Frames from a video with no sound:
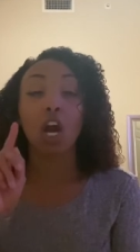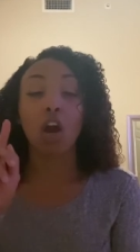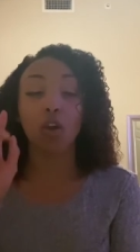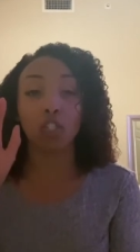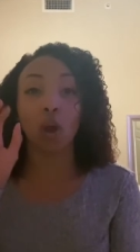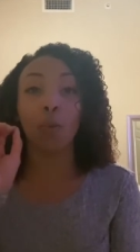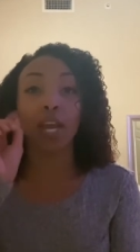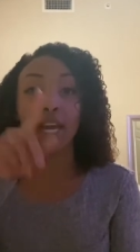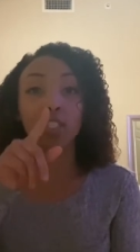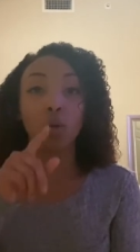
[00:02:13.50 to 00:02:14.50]
so i would
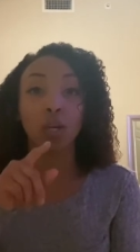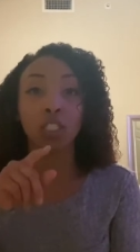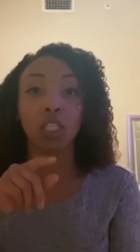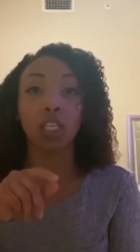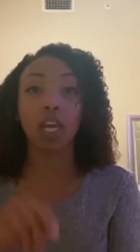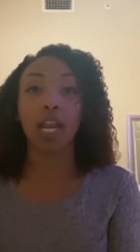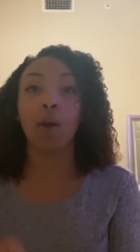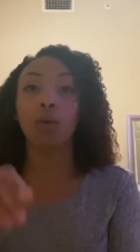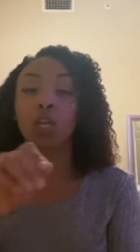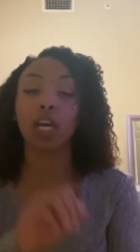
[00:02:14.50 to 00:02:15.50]
answer the question and i
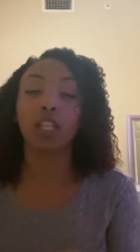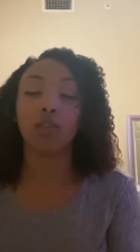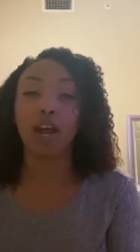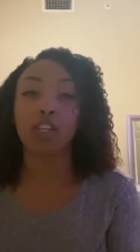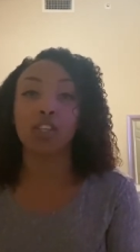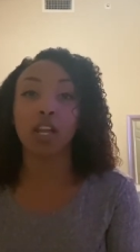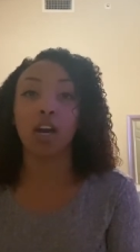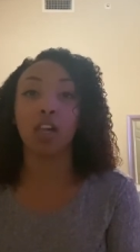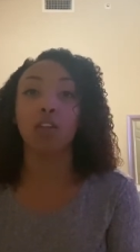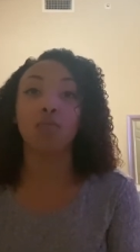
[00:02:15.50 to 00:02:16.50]
would look at the
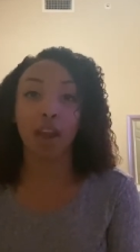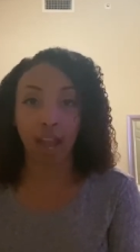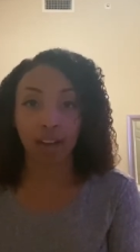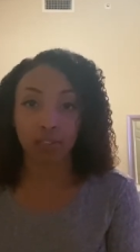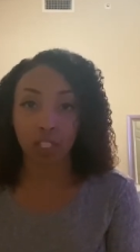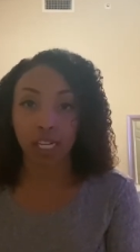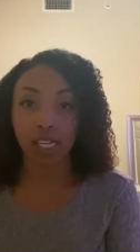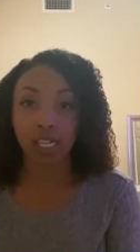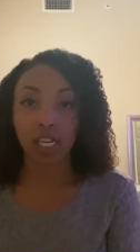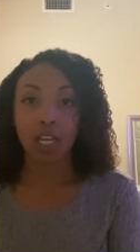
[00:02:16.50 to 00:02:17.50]
rationale right after it
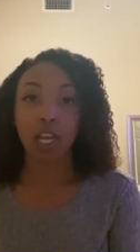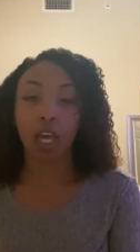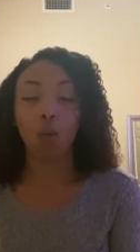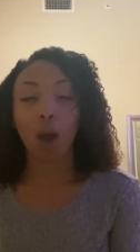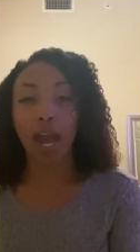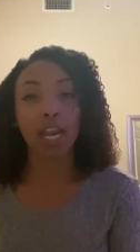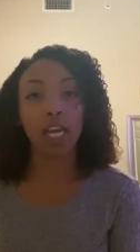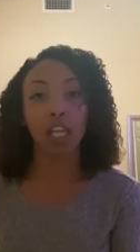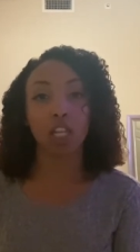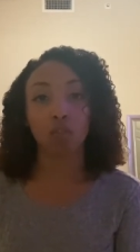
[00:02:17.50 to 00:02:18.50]
like why i didn't
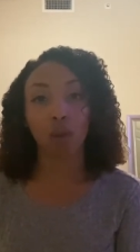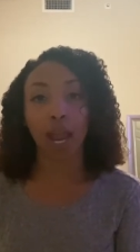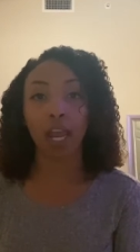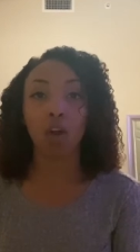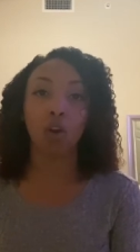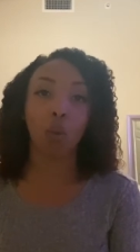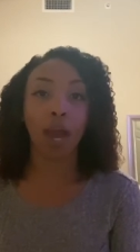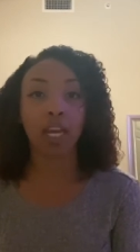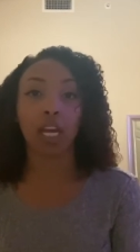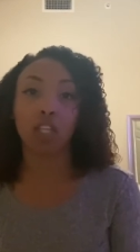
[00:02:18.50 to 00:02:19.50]
get this right or why
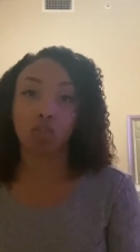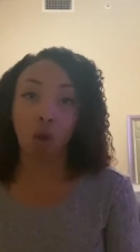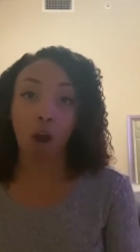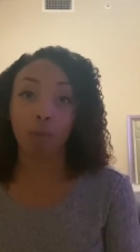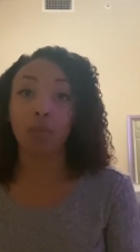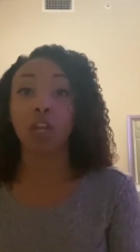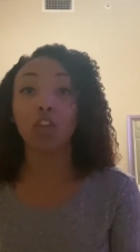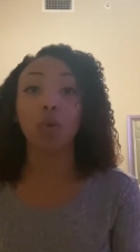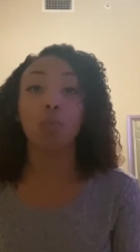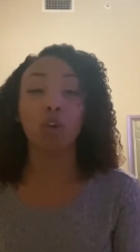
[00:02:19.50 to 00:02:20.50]
i didn't get this wrong another
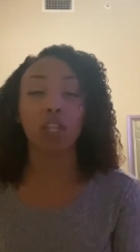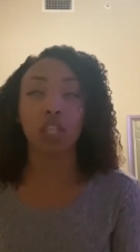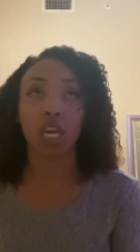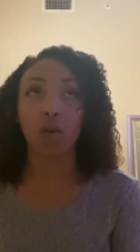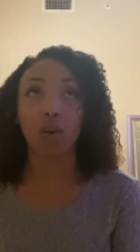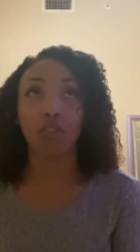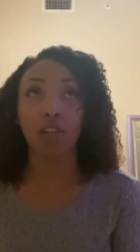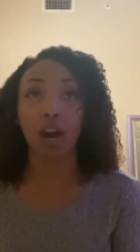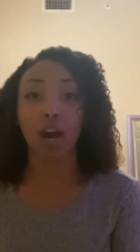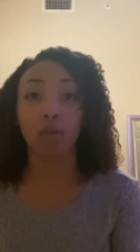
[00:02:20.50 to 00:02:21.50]
important thing with
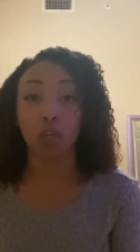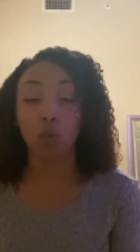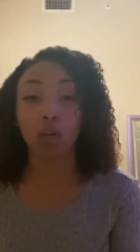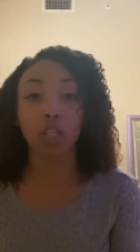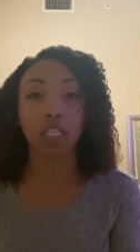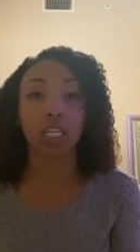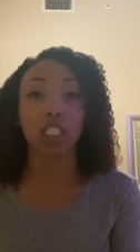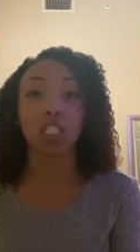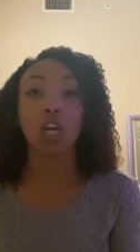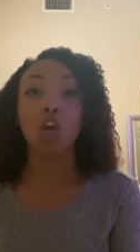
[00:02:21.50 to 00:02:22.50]
uh, UWorld
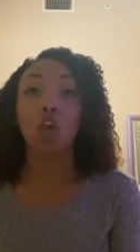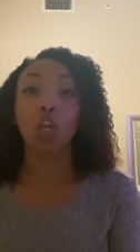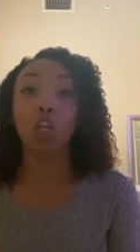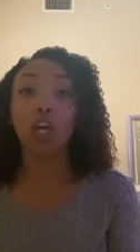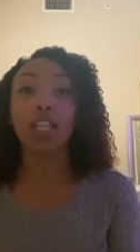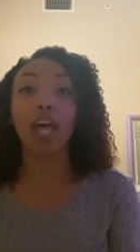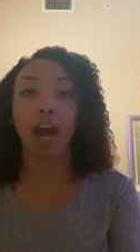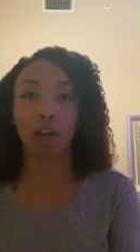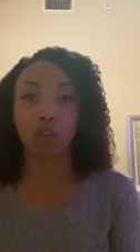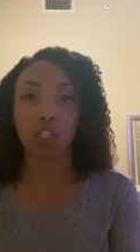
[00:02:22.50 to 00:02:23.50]
is look at the
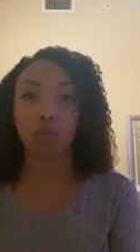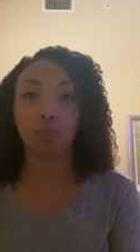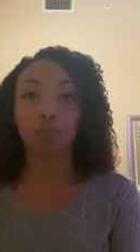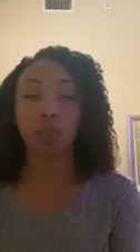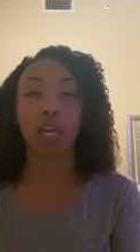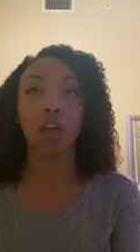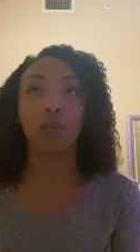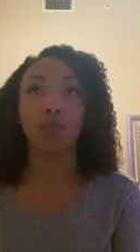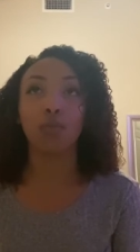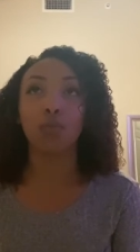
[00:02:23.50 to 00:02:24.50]
average.
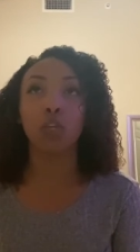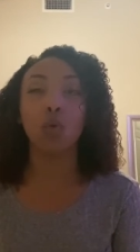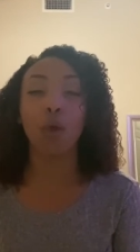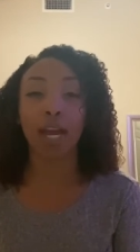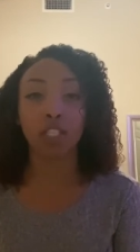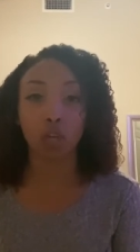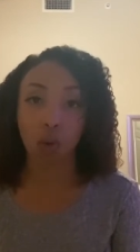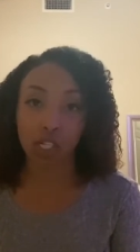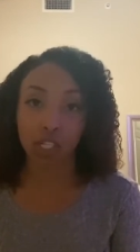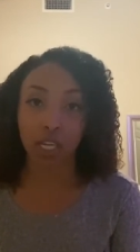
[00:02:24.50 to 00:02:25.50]
If you answer the
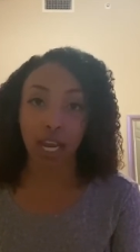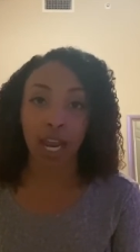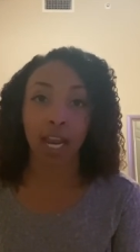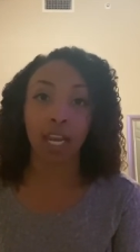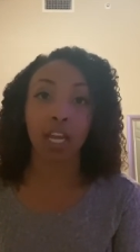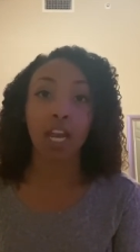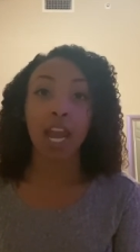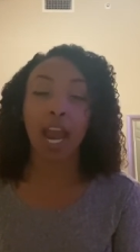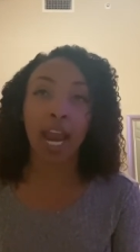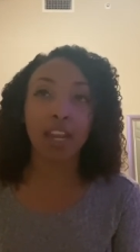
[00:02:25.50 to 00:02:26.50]
question and
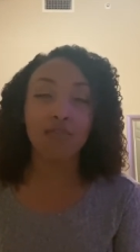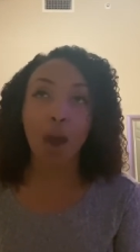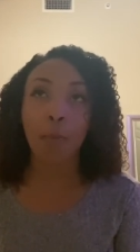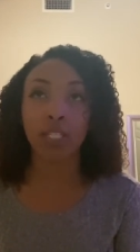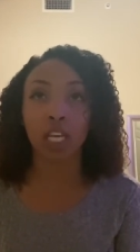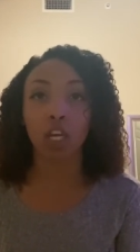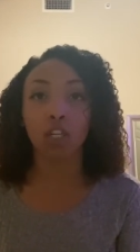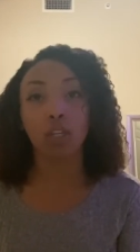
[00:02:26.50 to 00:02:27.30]
85%